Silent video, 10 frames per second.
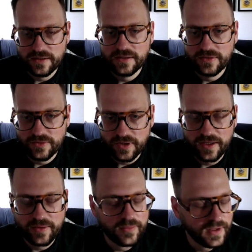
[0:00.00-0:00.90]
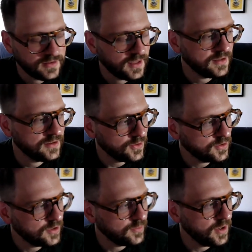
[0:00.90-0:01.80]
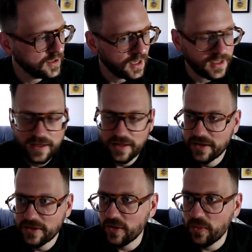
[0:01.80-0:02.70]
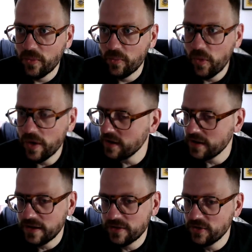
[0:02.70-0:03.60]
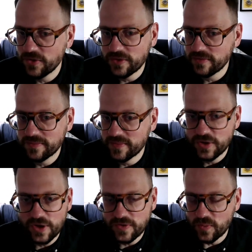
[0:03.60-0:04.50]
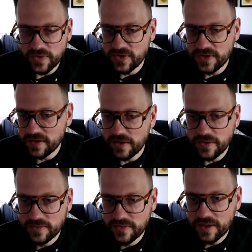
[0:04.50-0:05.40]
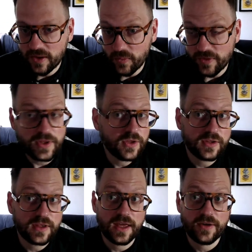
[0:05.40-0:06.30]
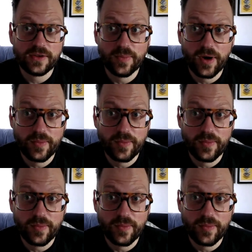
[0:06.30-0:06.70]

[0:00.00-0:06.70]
Right. Makes sense. Awesome. Okay. So, what exactly is your service? What does it do? Like we've been using it here at Department of